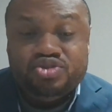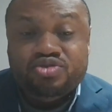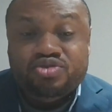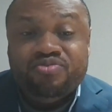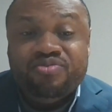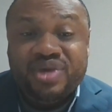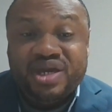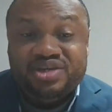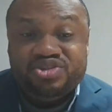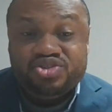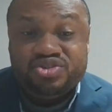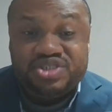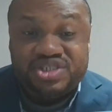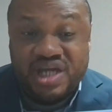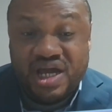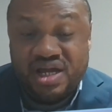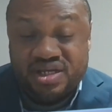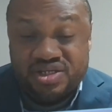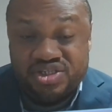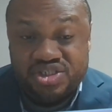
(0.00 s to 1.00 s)
the major
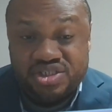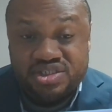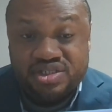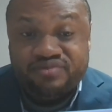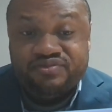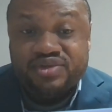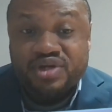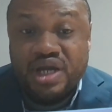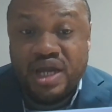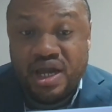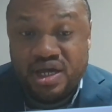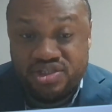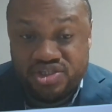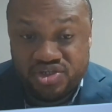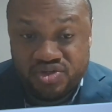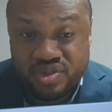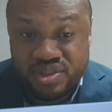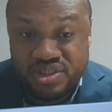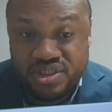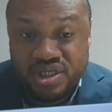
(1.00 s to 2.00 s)
challenges of the
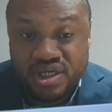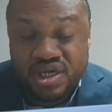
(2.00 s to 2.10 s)
country.